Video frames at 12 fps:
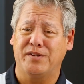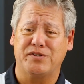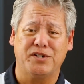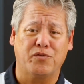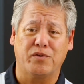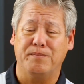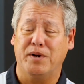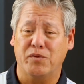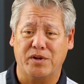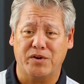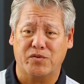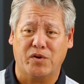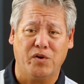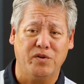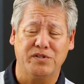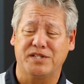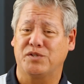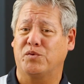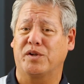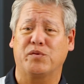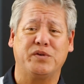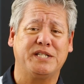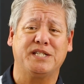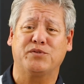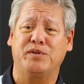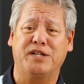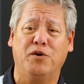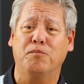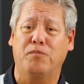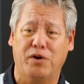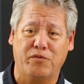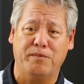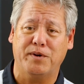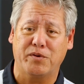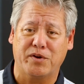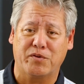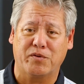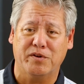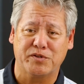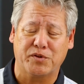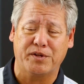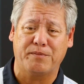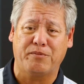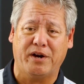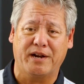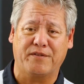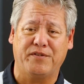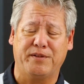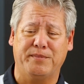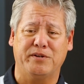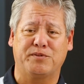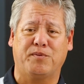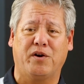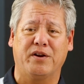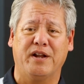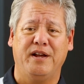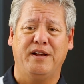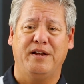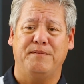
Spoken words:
There's no remote controls. It's one of the reasons we don't put remote controls with our product for the most part,